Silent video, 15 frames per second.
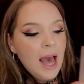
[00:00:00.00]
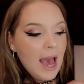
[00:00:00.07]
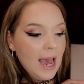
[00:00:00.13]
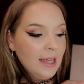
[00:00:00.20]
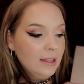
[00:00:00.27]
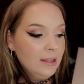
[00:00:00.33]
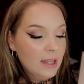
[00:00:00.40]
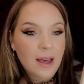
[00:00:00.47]

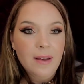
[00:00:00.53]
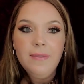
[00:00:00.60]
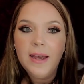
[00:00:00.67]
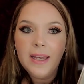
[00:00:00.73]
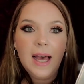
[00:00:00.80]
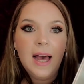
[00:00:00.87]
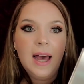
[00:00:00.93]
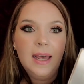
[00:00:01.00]
I love
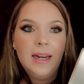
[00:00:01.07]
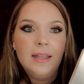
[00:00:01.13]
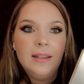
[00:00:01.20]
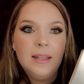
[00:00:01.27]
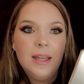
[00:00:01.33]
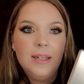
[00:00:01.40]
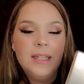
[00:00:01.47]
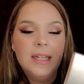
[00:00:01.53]
Iconic
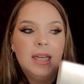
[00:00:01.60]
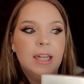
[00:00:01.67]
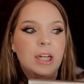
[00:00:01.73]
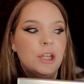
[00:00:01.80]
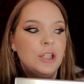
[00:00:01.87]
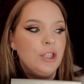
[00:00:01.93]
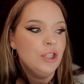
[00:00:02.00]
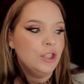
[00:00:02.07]
London
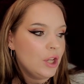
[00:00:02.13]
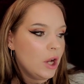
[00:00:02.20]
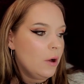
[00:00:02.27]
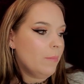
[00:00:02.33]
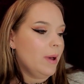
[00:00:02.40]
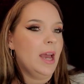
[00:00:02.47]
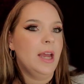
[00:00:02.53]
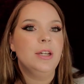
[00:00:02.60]
so
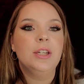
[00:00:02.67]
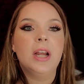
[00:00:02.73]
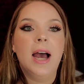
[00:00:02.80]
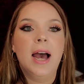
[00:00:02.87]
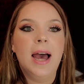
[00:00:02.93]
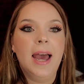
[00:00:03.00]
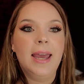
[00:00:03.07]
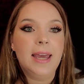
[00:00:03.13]
much.
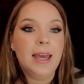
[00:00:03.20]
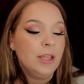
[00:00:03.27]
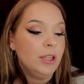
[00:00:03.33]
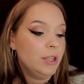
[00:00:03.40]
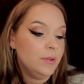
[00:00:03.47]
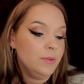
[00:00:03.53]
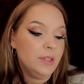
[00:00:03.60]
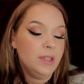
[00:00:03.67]
I
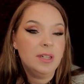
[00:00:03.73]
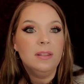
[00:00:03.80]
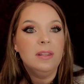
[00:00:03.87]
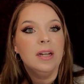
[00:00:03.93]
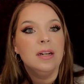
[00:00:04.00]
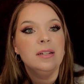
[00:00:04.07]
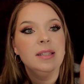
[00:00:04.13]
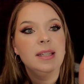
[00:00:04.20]
used
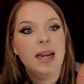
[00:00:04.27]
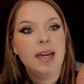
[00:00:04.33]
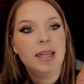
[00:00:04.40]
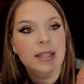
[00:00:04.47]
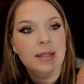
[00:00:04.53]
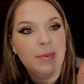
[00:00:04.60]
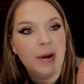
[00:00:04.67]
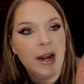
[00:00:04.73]
their
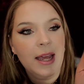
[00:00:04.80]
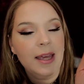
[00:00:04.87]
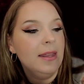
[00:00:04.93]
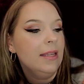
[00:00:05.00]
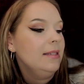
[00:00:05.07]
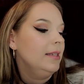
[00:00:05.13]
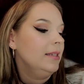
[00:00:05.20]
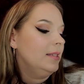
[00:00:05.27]
setting spray.
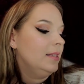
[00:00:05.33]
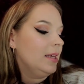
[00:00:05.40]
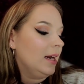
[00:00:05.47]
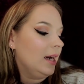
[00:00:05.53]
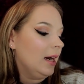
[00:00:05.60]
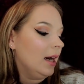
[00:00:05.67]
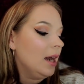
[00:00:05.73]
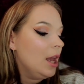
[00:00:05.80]
This is
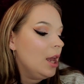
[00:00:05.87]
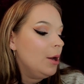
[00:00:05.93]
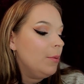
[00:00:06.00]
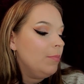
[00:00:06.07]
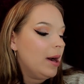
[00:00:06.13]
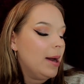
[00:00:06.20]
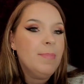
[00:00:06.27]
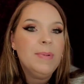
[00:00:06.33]
their
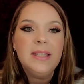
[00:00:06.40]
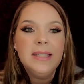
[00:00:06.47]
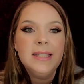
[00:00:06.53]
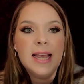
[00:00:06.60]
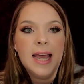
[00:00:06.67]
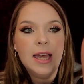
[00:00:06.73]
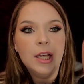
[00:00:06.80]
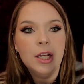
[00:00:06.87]
Prep and
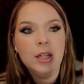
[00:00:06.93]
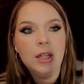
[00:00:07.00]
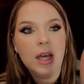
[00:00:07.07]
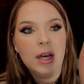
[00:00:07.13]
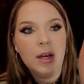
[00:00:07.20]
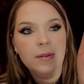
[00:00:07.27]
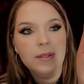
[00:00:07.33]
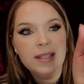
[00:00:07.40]
Set
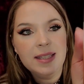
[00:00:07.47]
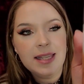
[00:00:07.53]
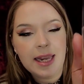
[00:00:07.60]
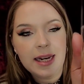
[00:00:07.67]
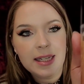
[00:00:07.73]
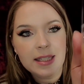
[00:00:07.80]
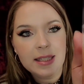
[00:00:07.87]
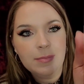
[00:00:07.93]
Glow
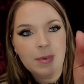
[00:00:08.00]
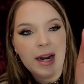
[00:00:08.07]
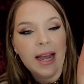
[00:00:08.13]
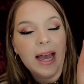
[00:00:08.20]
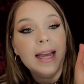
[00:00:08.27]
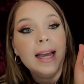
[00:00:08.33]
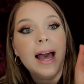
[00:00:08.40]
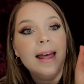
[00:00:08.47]
setting spray.
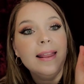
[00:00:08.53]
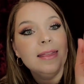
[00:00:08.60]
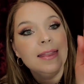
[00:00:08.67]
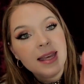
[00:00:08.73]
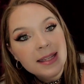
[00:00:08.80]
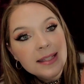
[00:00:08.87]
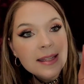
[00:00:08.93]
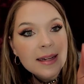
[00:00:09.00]
I got
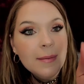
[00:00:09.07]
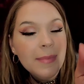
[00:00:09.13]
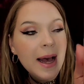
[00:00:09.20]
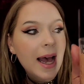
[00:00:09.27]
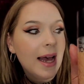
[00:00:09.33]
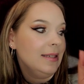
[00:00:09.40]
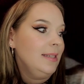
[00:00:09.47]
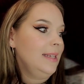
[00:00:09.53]
this in a
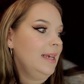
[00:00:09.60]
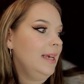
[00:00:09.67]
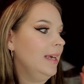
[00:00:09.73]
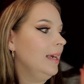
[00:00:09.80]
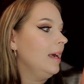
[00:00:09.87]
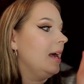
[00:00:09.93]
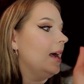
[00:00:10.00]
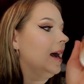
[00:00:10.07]
boxy.